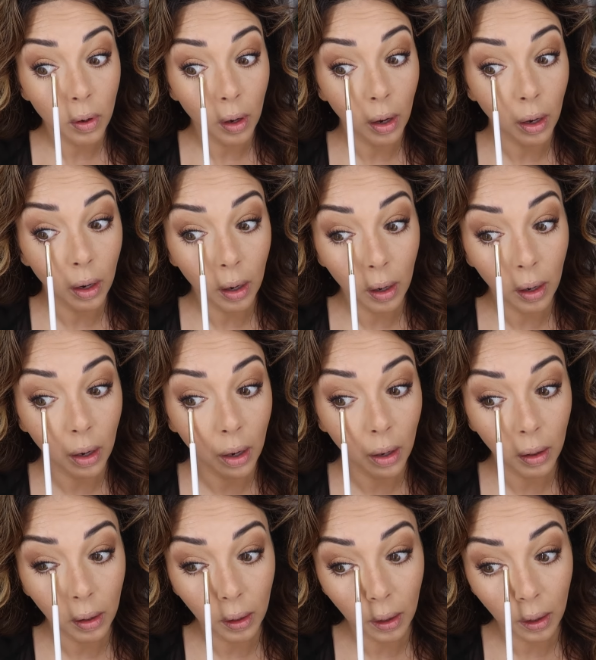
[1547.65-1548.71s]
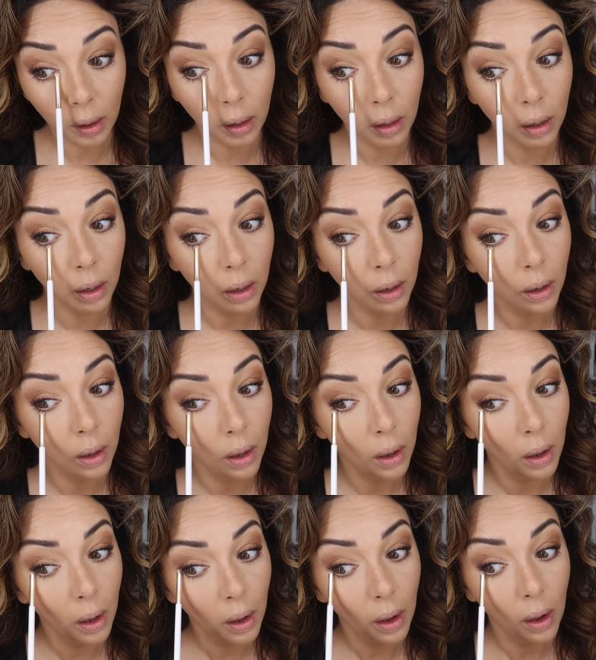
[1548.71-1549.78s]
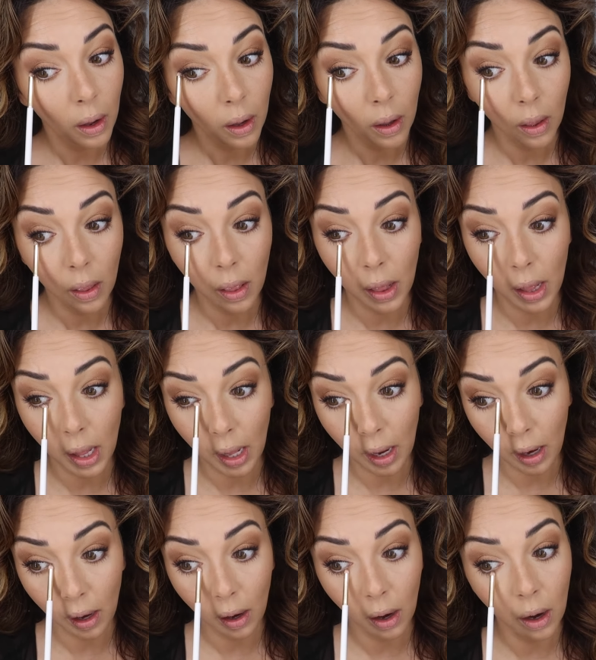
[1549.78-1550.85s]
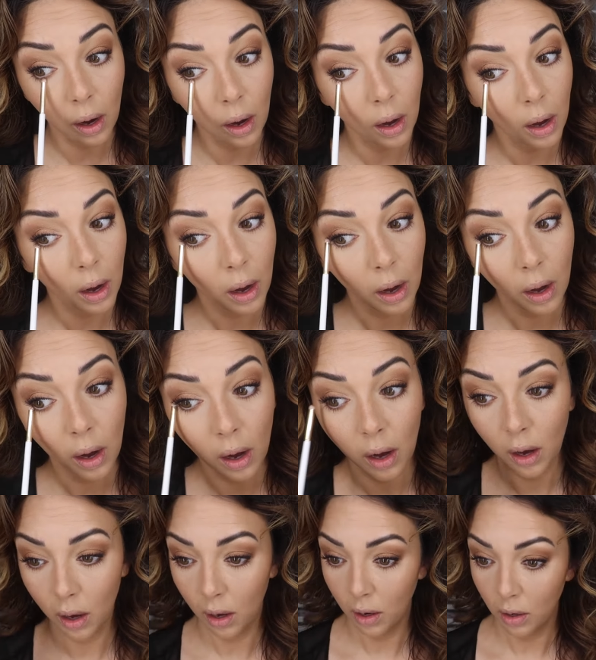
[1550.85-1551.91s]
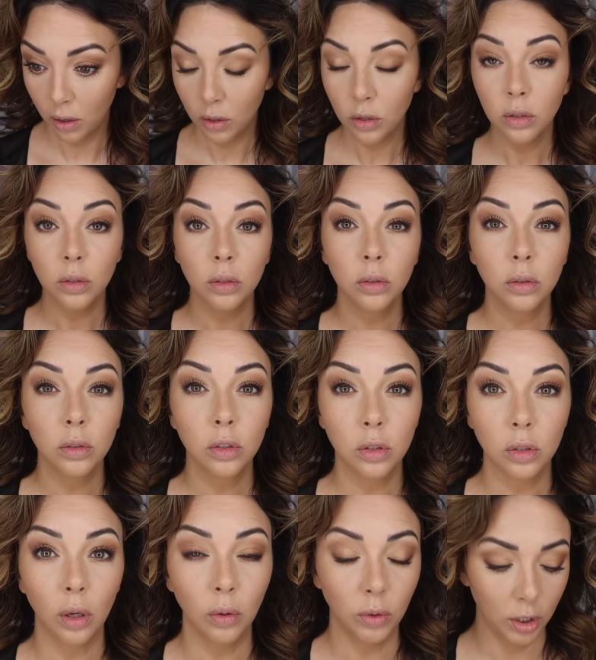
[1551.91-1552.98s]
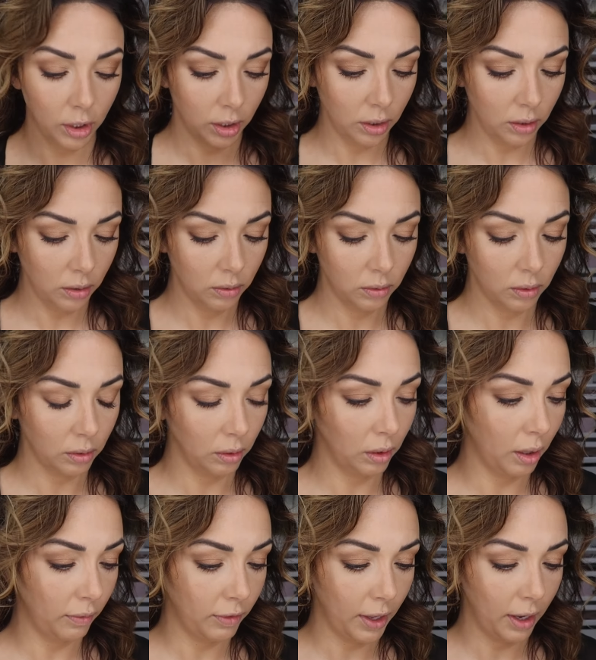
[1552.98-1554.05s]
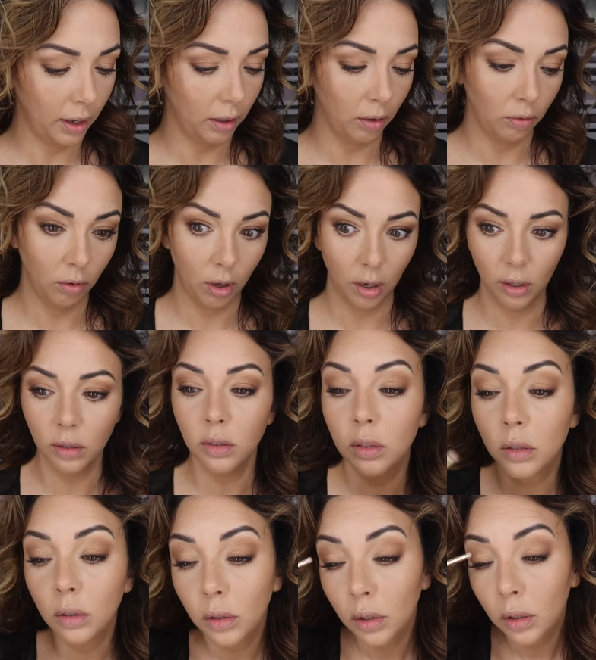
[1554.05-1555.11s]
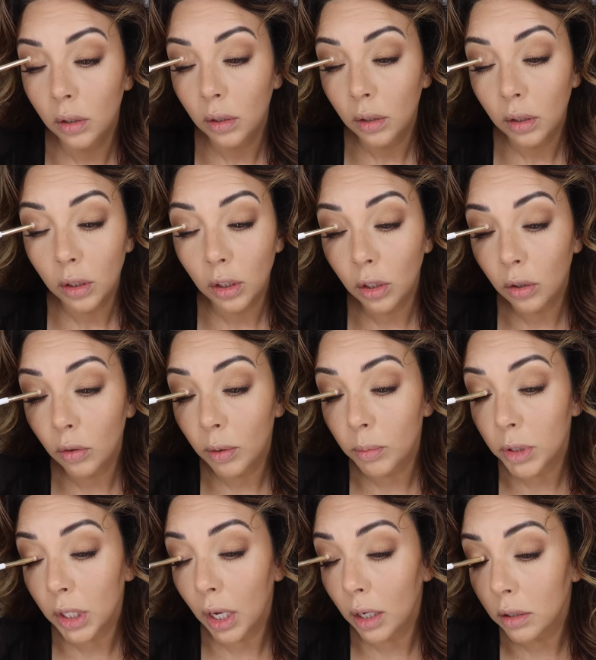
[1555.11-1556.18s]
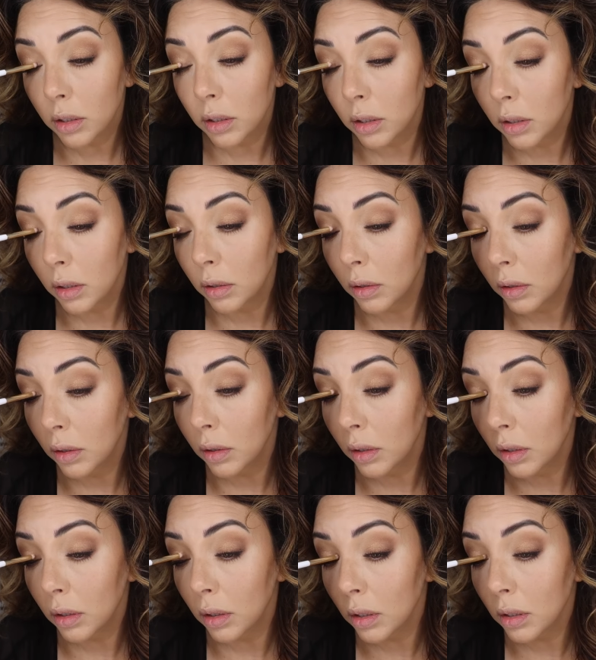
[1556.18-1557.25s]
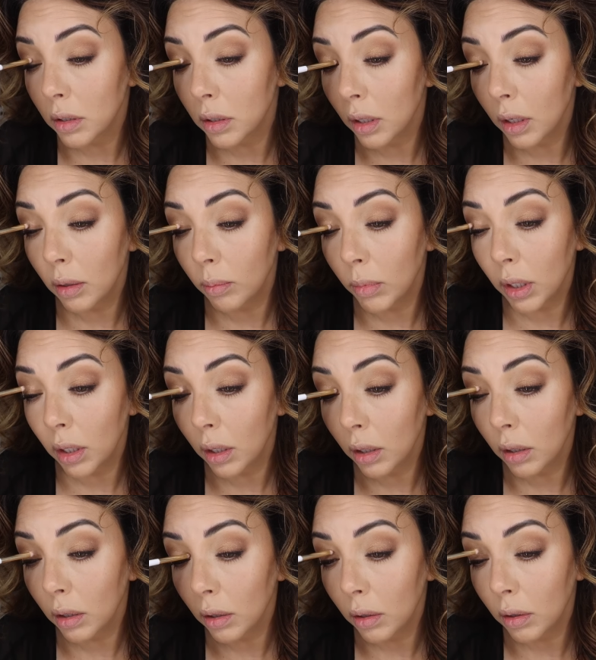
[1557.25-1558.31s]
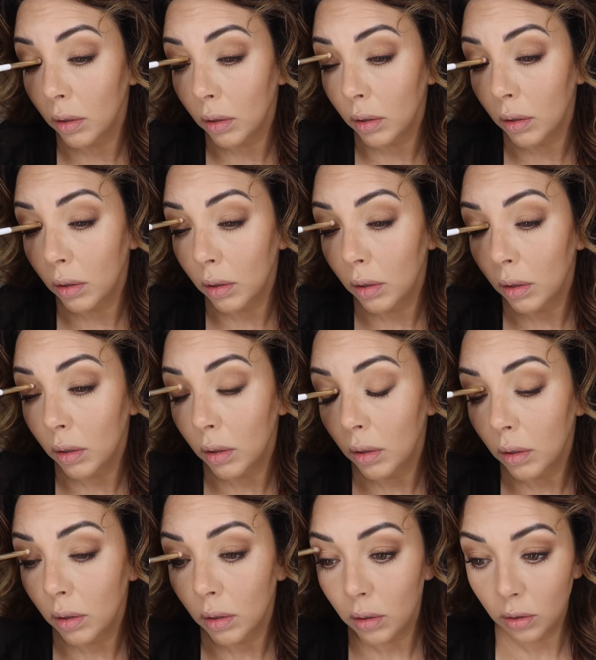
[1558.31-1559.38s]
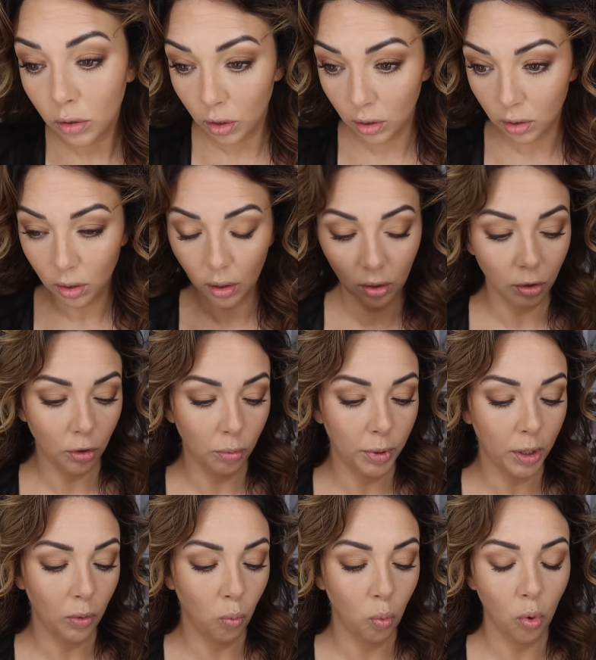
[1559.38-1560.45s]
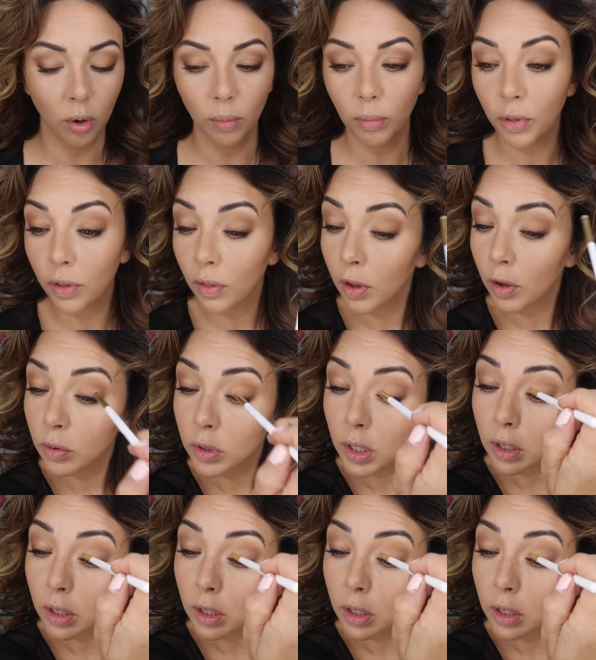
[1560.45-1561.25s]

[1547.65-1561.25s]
Take it in like there. So good. I love that a lot. A little obsessed. And then the same here. Just a little bit of warmth in those